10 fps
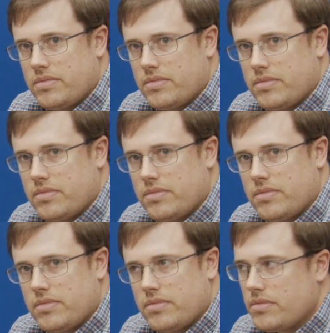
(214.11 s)

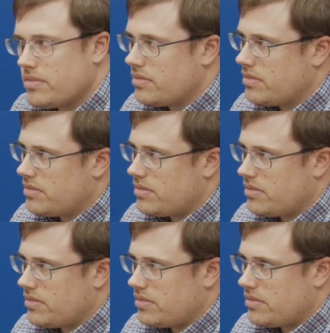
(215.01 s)

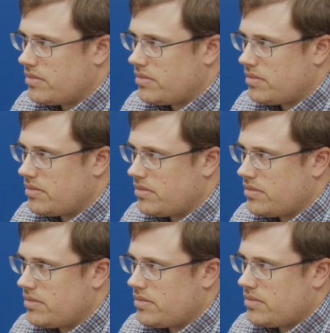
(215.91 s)

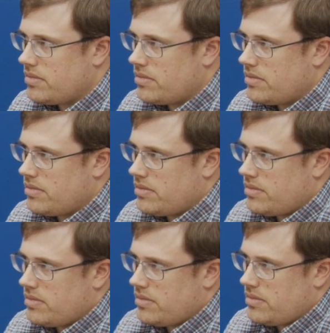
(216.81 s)

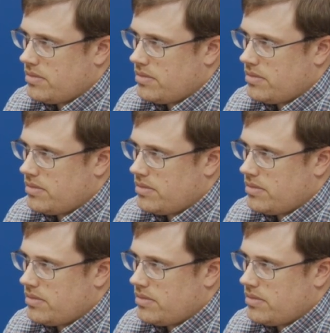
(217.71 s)
The person shown says nothing.